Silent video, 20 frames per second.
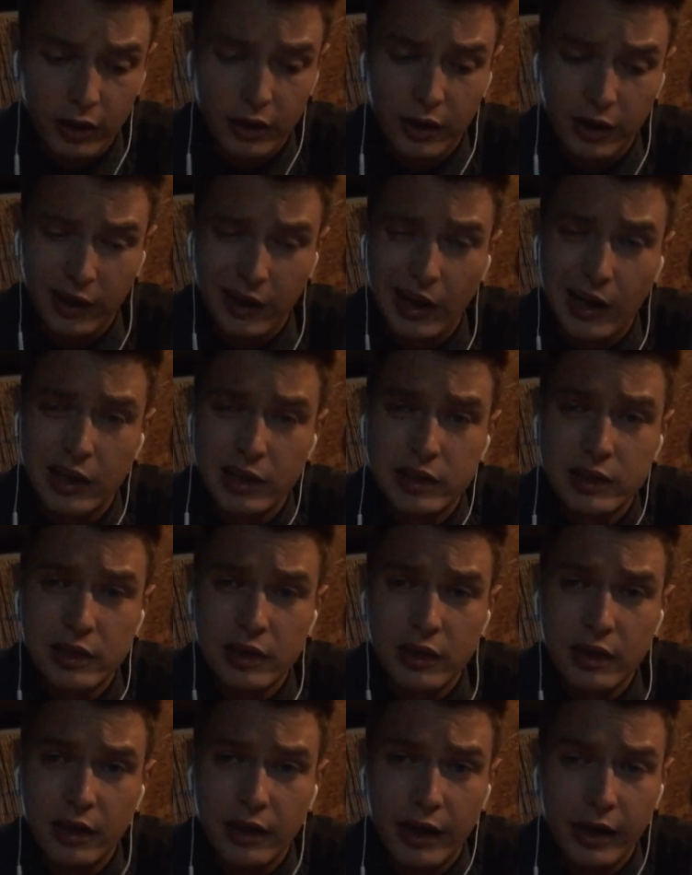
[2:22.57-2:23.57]
in a
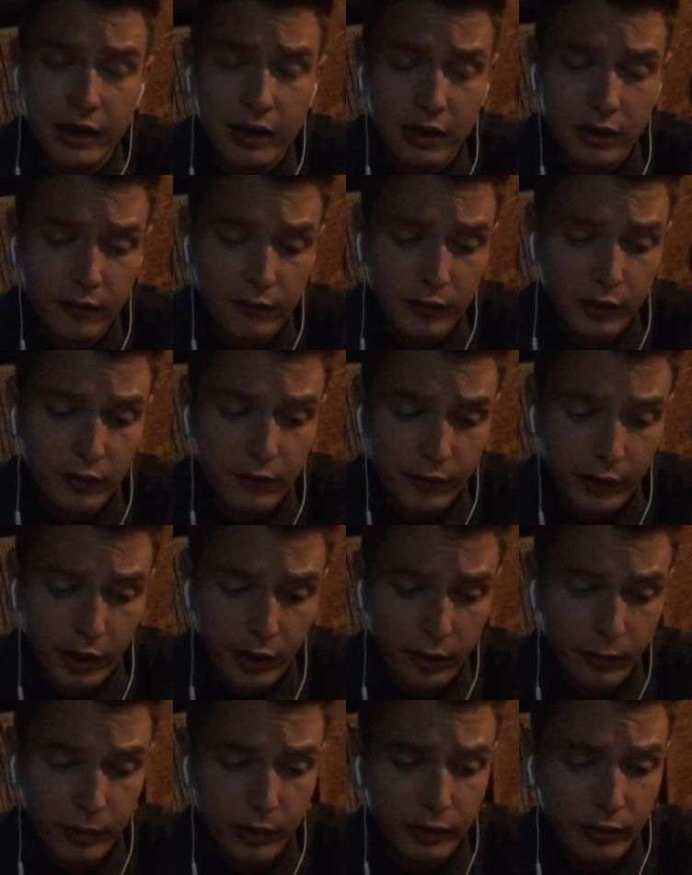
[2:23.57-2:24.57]
constant negative
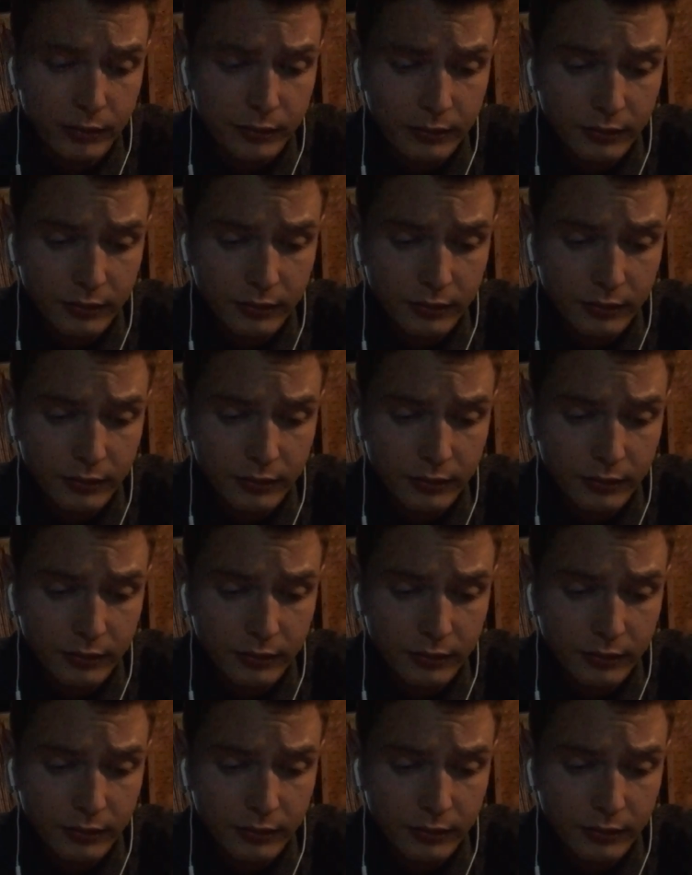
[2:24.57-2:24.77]
environment.